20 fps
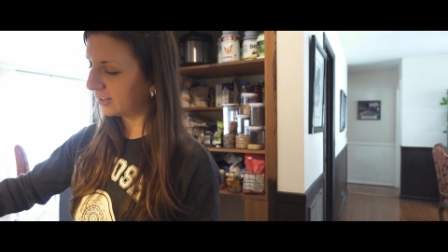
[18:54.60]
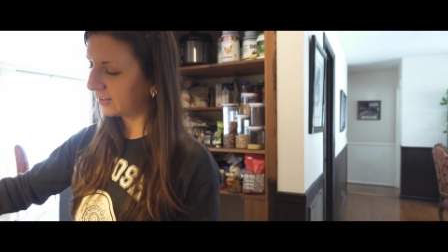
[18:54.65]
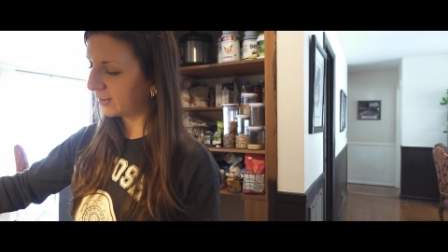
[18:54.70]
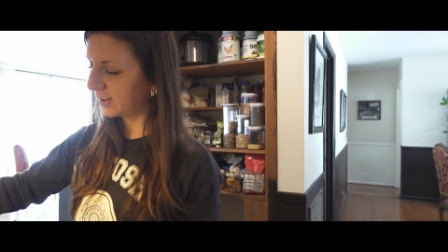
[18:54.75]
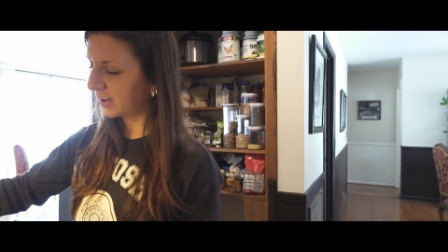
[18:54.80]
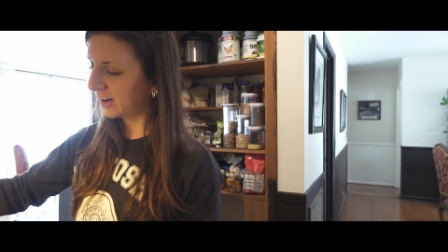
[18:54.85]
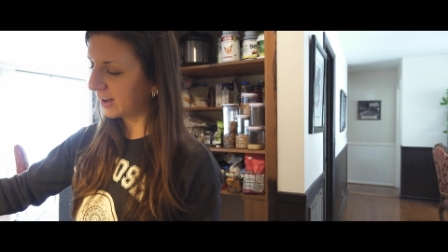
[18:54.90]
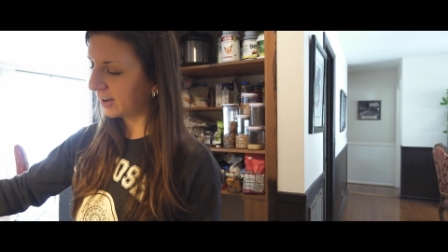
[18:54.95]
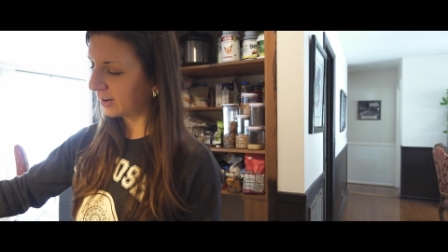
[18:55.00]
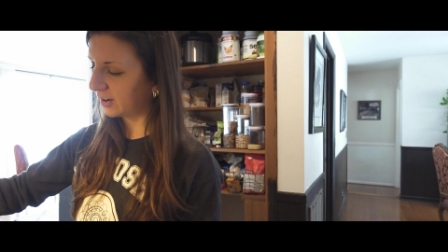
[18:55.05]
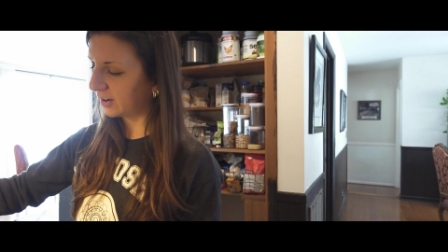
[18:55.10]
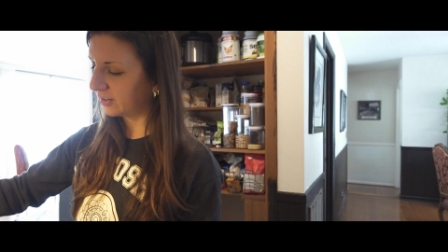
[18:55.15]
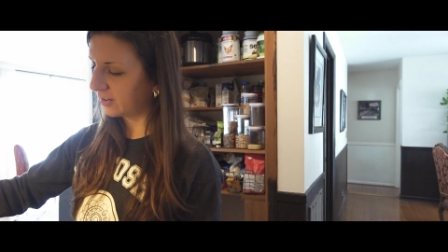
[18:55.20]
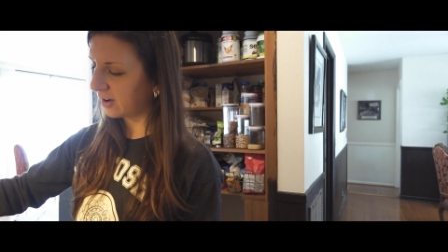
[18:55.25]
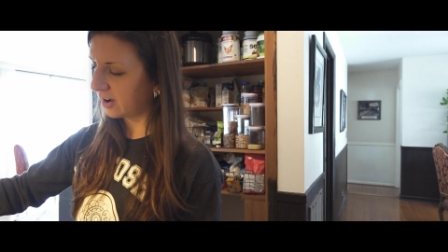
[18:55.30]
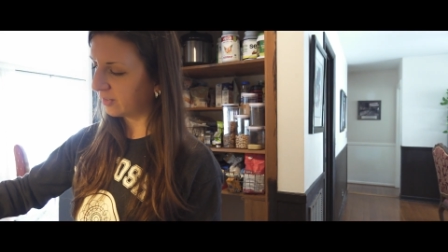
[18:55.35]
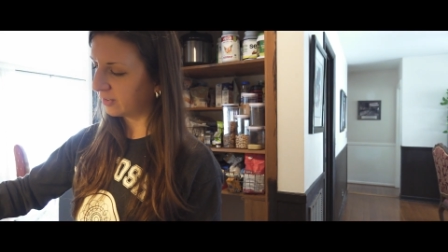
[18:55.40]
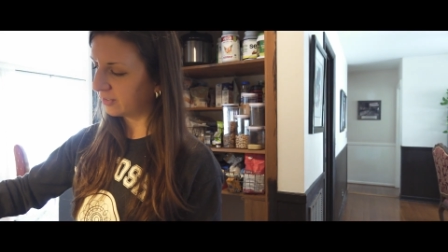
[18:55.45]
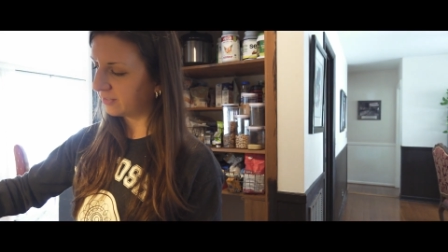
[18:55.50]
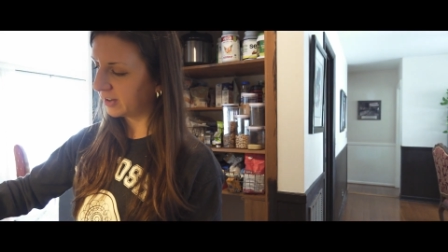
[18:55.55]
cannot go
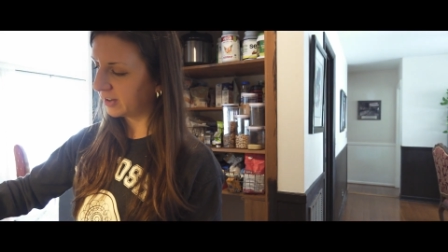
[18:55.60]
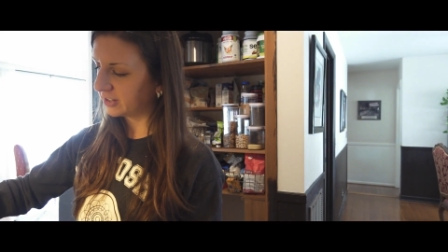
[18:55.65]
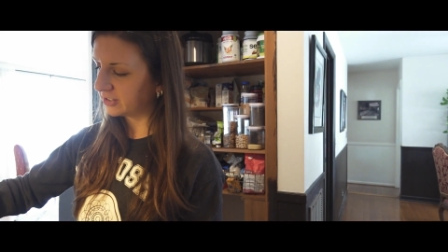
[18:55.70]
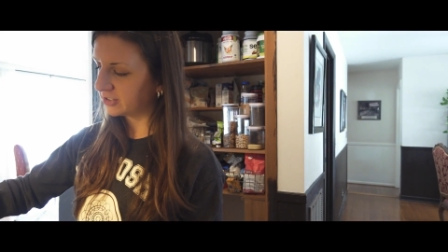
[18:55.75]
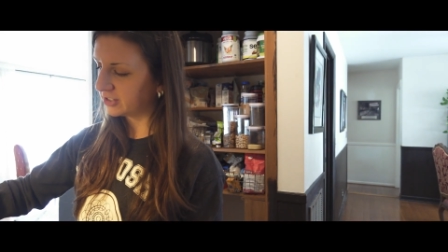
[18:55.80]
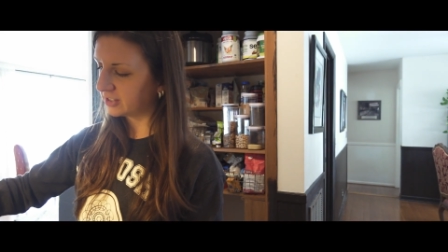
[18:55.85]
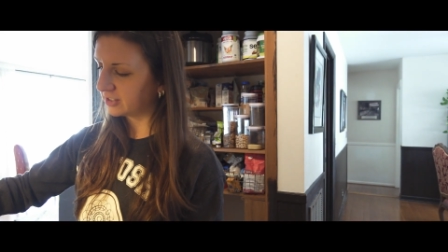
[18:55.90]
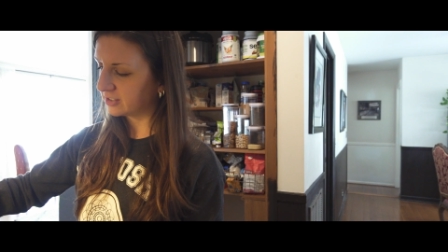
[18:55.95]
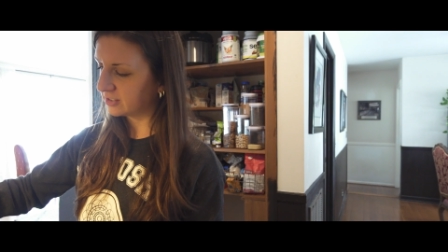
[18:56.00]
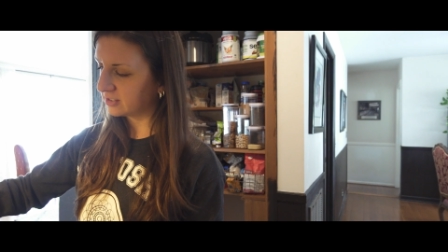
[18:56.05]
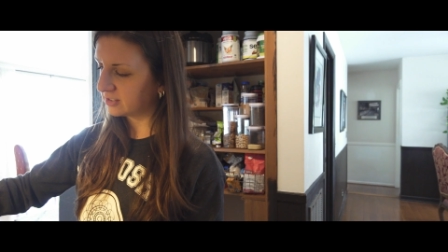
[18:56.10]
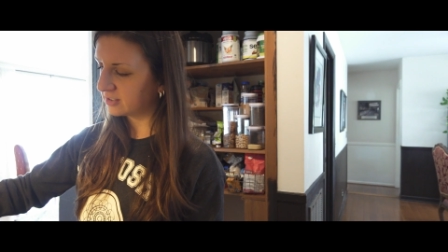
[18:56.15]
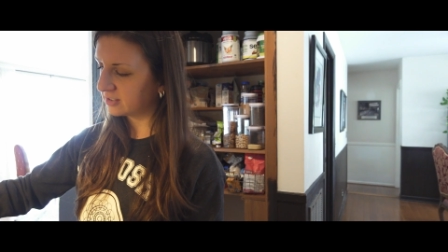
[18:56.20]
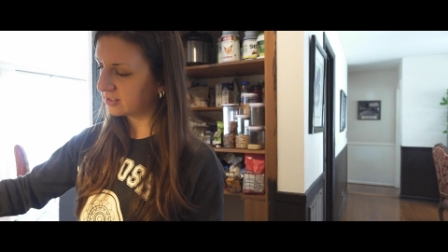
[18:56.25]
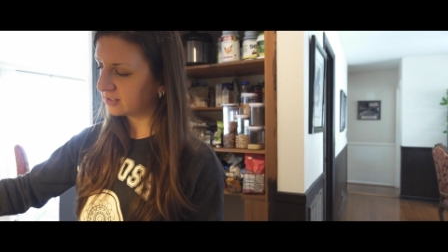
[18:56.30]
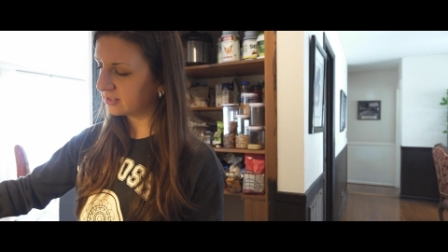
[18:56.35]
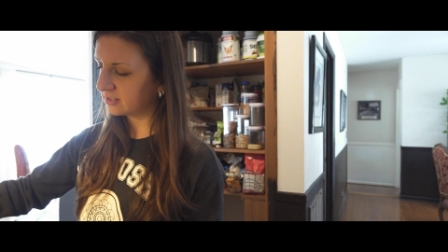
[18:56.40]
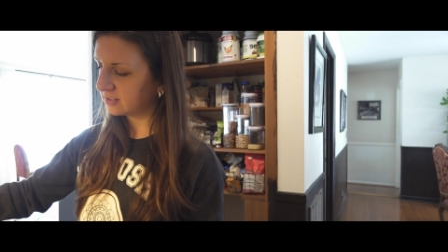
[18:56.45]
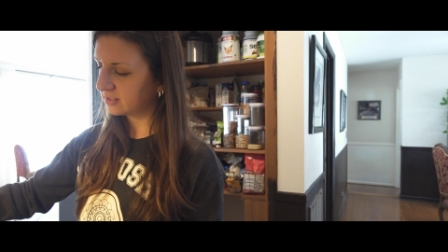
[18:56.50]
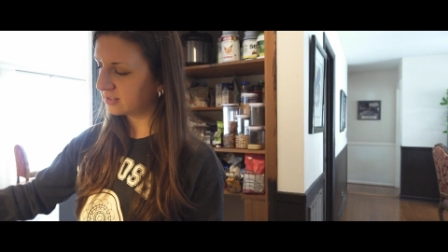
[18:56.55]
wrong with feta cheese.
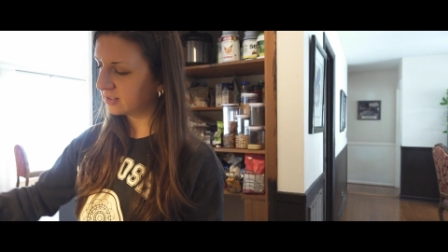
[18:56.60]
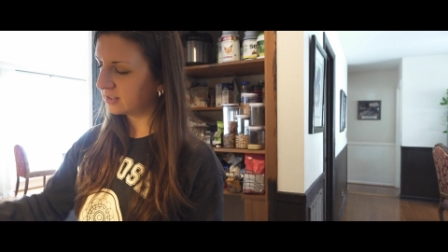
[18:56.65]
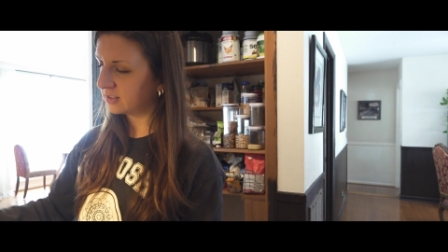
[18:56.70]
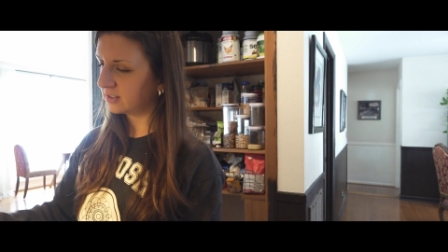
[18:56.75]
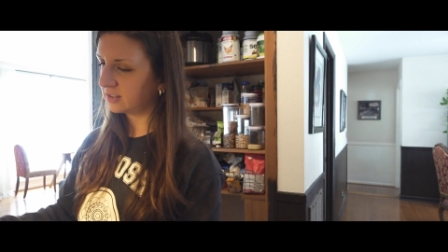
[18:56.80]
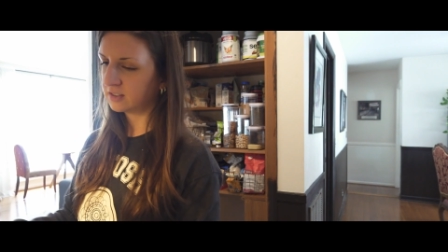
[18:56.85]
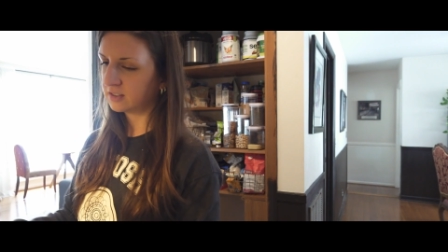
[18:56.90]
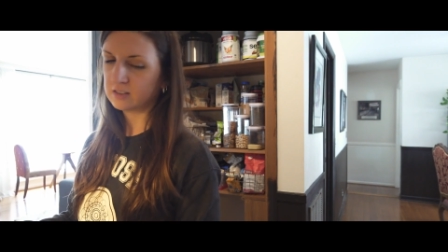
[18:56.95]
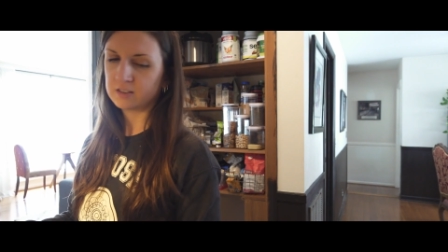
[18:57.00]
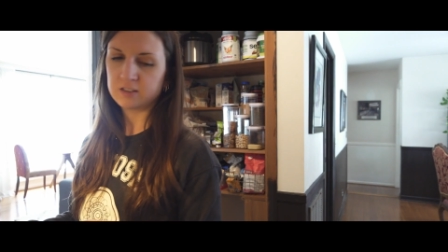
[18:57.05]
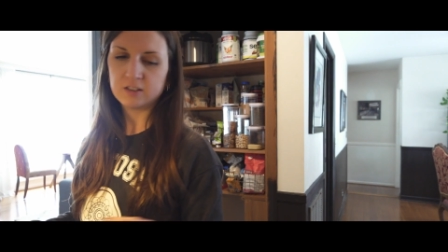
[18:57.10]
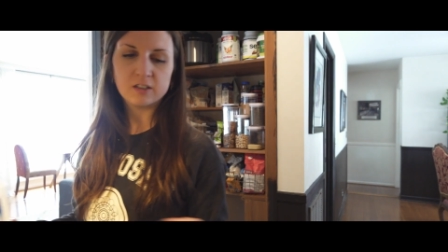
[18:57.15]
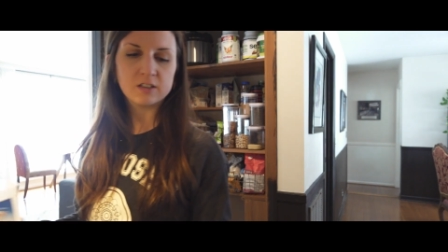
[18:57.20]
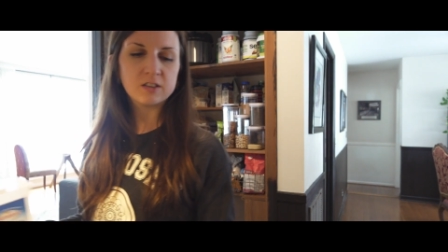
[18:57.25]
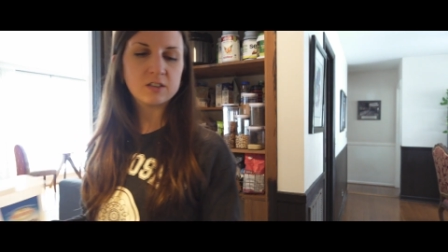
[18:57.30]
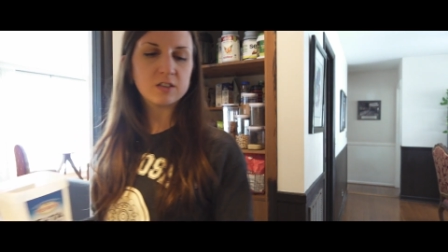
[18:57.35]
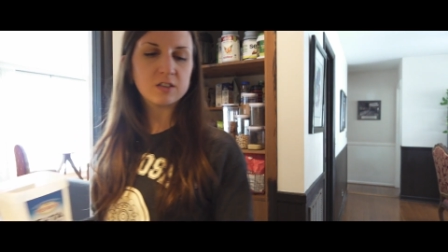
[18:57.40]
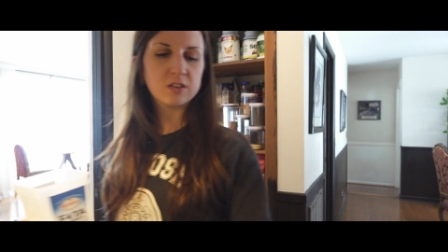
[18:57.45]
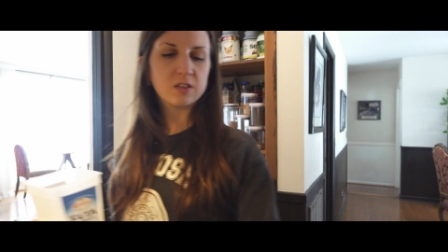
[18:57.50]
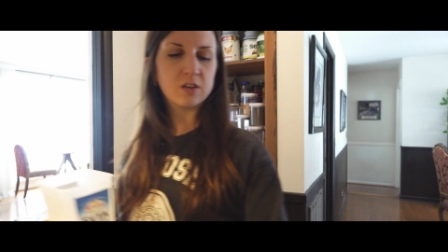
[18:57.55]

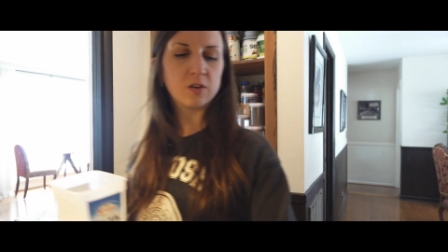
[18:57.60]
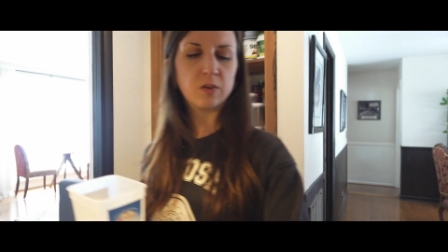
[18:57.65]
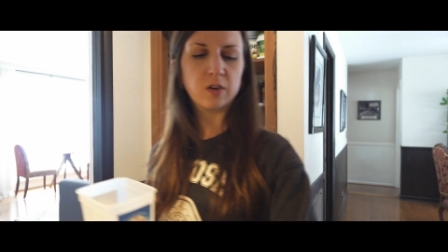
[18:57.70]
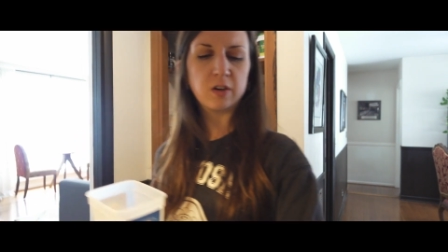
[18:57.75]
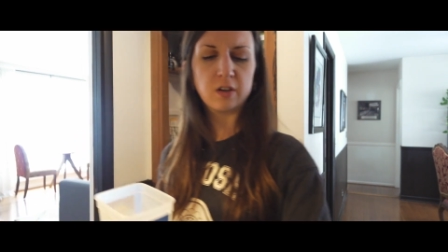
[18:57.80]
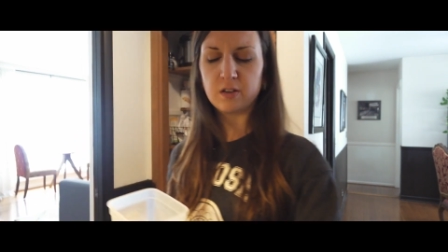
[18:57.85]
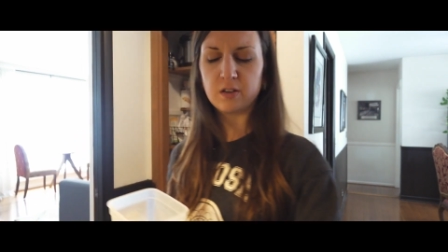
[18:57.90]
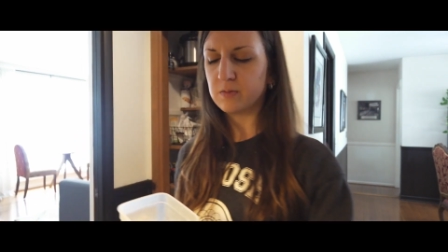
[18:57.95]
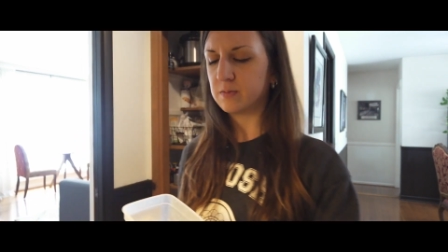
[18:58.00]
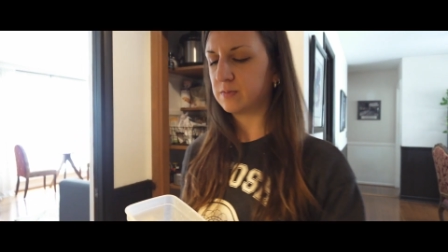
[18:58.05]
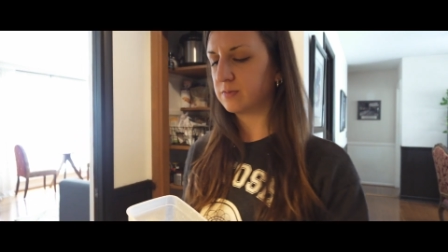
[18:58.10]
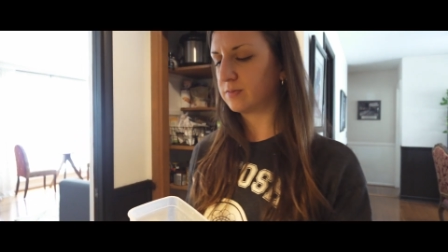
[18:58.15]
It's so good.